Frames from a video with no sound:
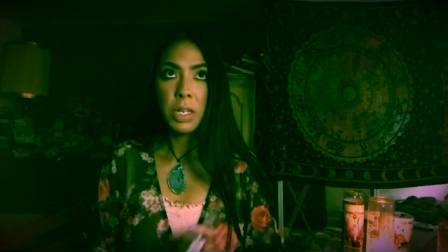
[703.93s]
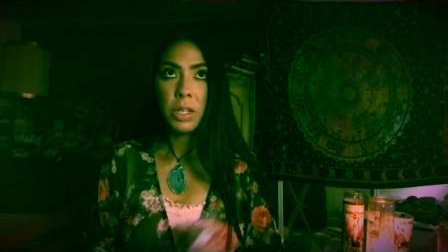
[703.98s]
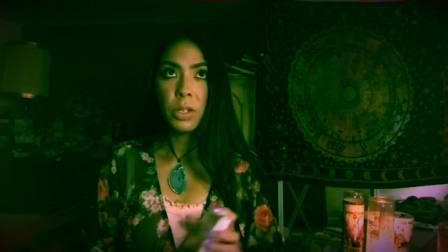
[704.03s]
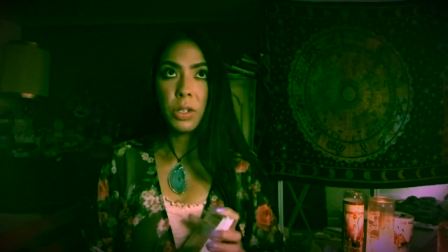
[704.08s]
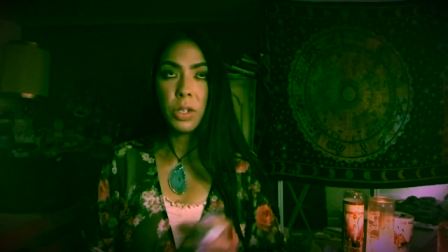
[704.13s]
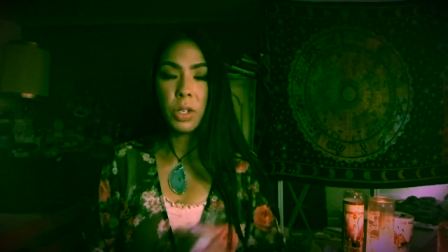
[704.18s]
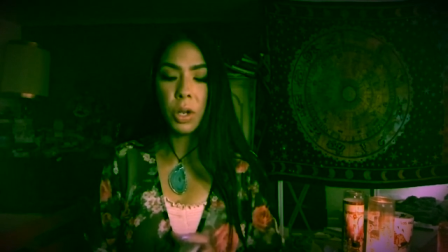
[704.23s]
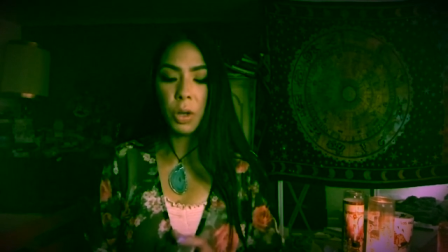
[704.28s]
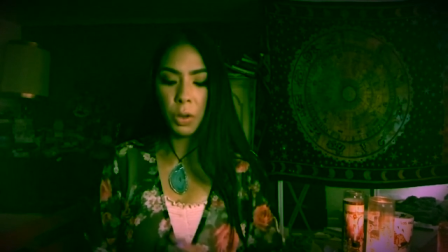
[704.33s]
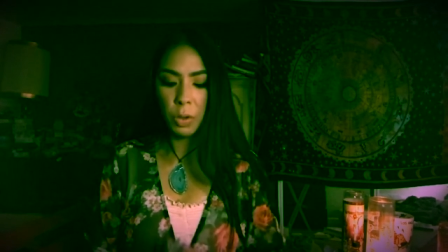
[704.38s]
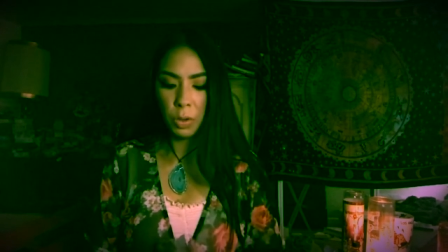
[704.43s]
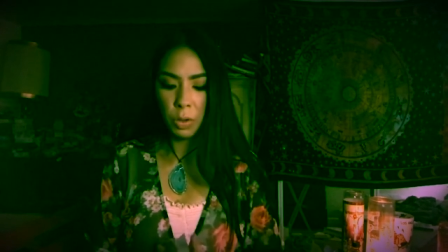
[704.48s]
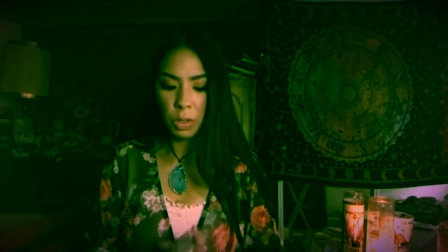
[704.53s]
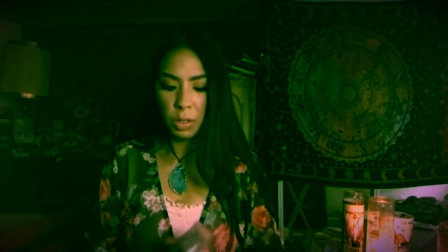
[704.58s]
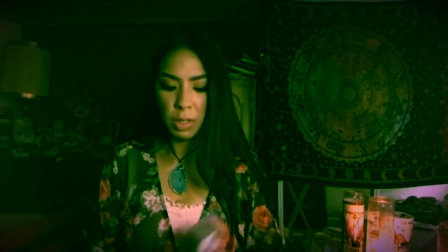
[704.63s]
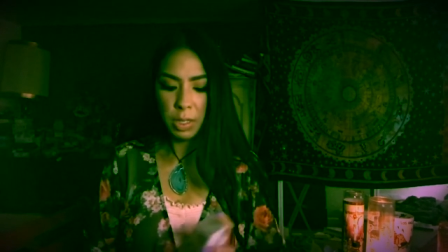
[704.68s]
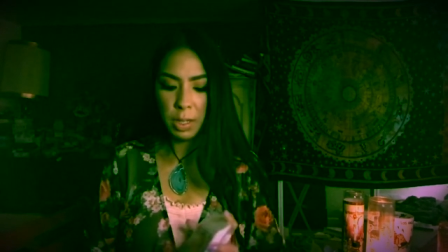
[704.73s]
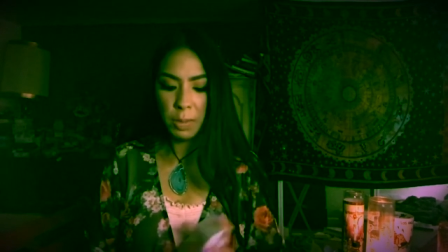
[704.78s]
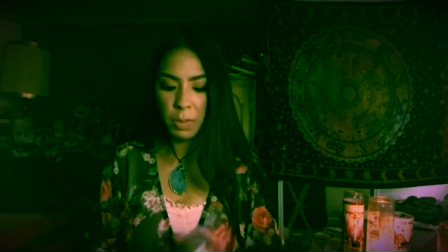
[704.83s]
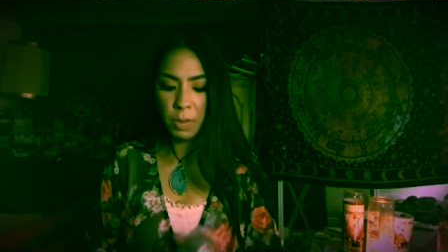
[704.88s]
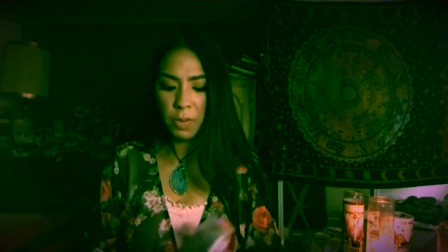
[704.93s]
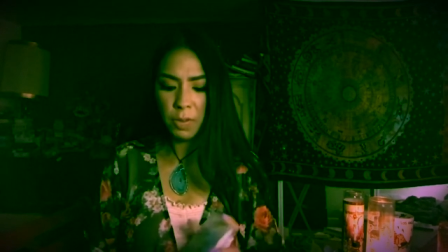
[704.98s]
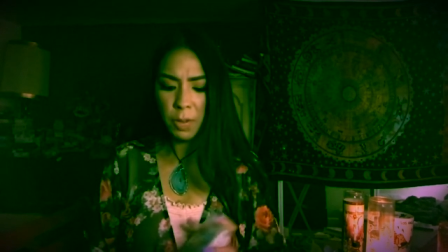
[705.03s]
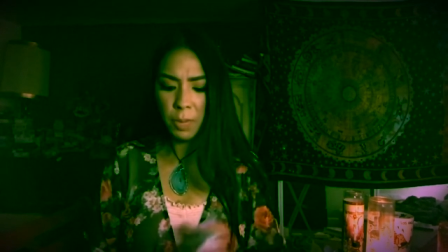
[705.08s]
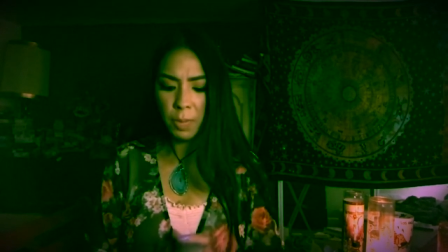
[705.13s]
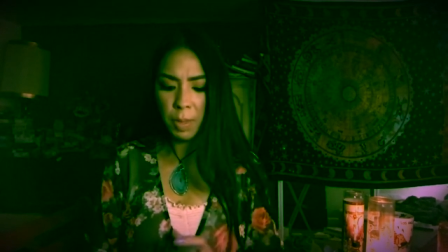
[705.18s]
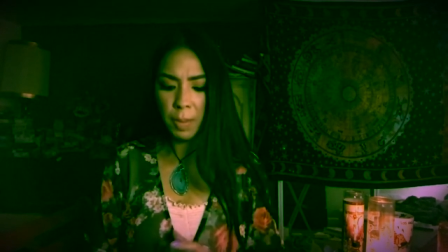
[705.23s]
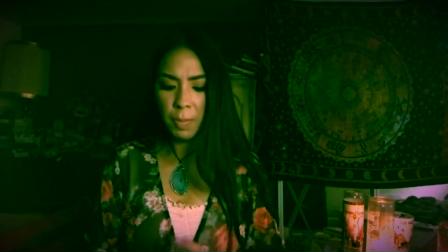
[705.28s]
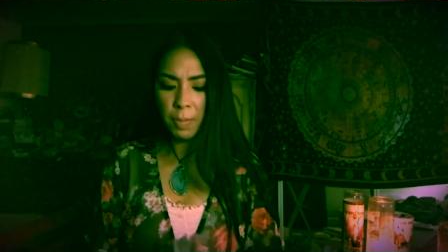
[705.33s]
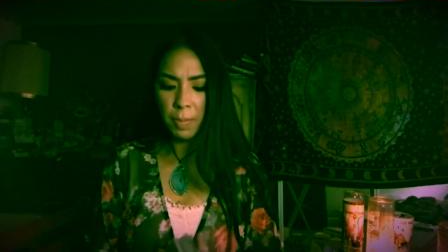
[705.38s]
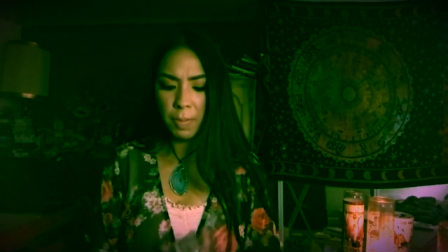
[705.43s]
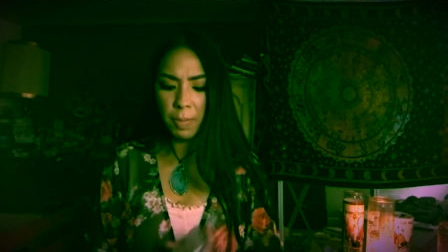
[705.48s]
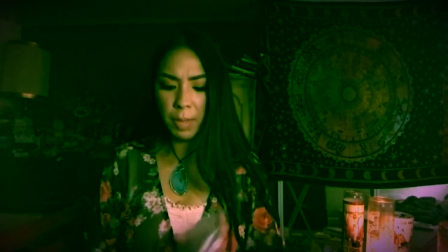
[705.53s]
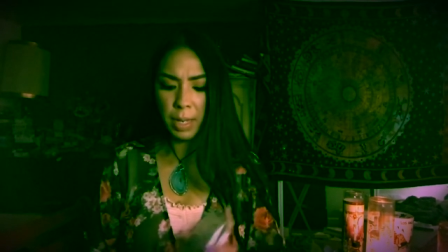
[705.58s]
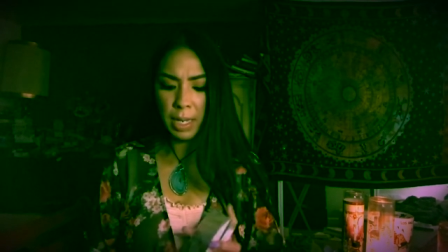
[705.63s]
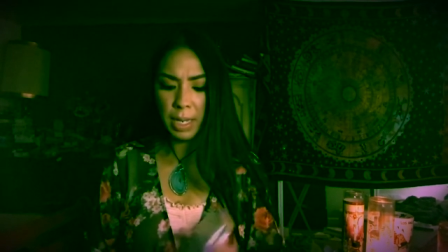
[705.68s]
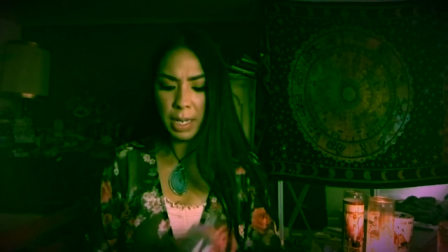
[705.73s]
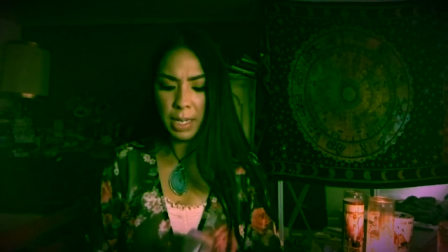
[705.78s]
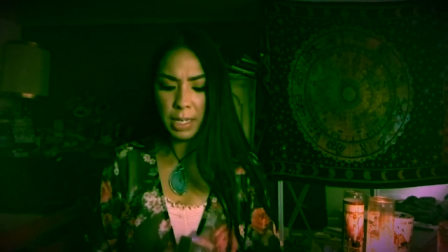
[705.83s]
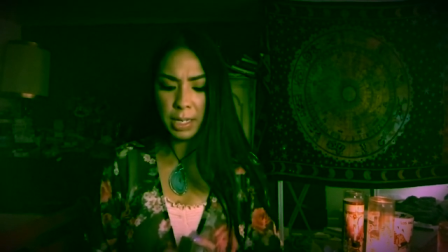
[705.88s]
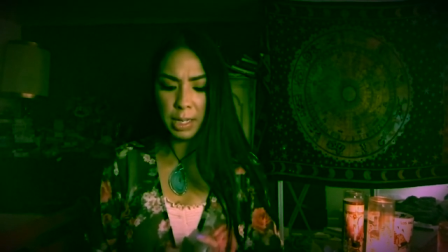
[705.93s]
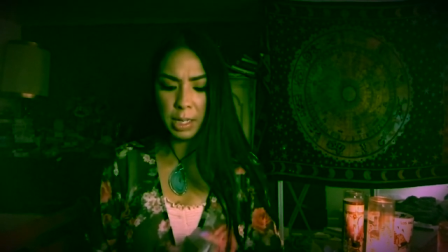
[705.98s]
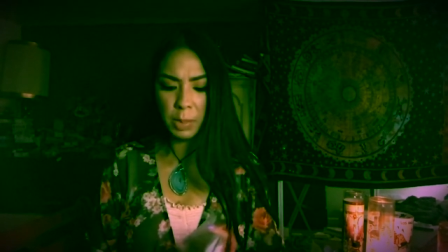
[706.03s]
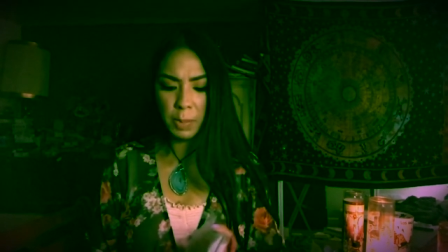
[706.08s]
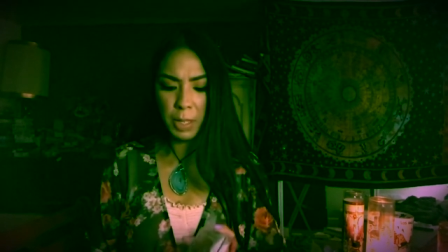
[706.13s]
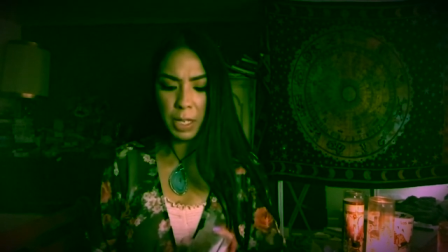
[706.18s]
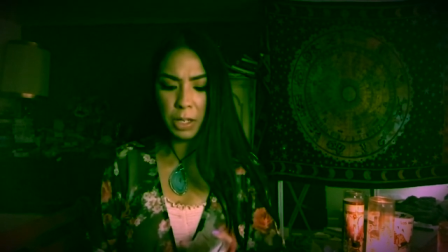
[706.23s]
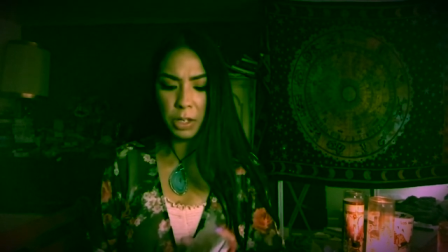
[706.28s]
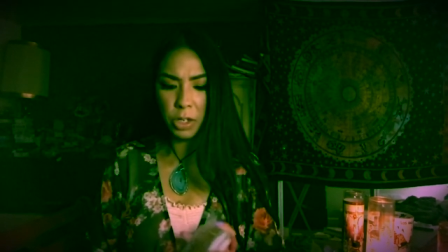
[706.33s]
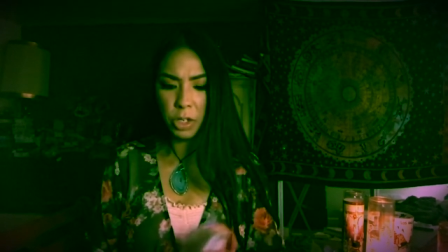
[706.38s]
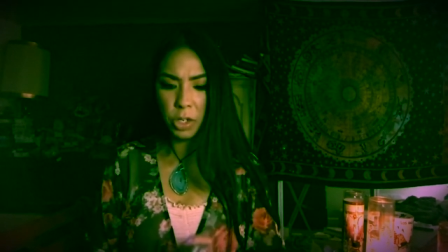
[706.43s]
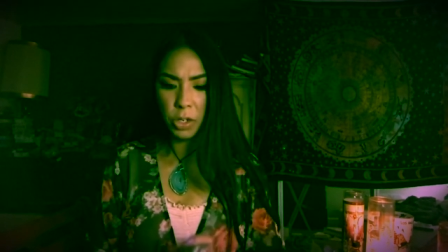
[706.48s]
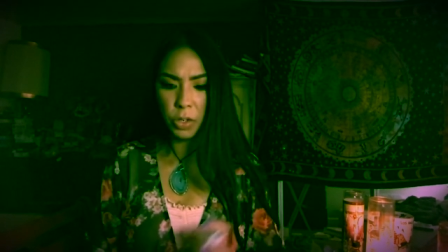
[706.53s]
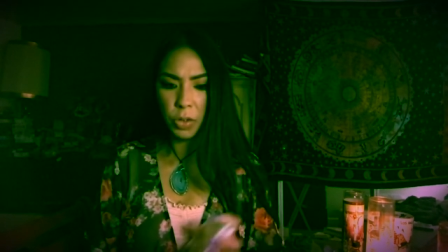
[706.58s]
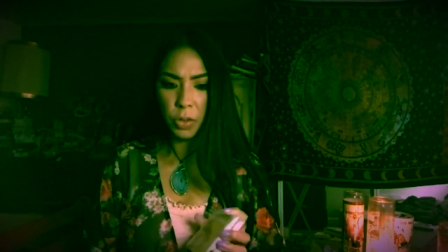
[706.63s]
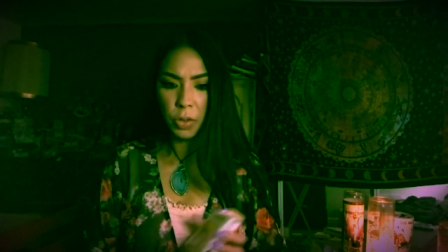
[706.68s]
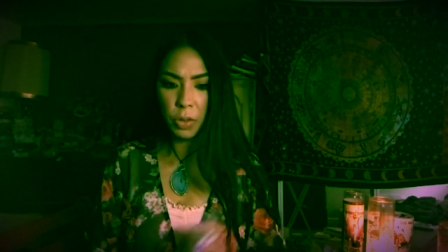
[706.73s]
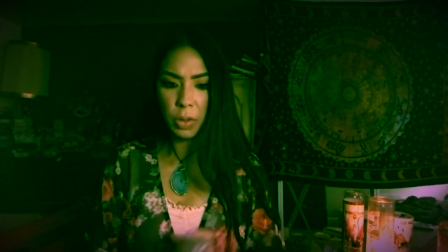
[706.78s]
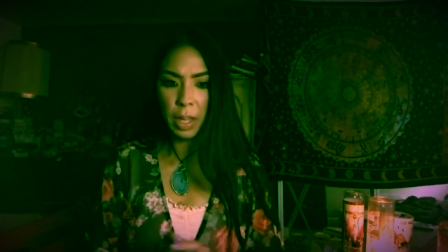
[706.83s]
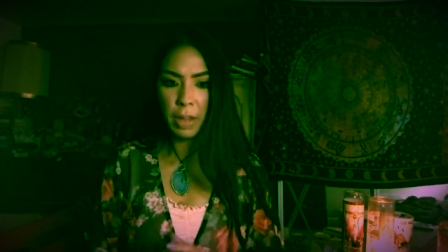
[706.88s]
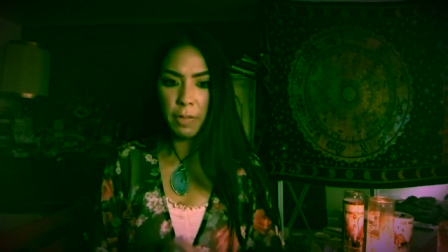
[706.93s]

so some of you may, may need to speak your truth.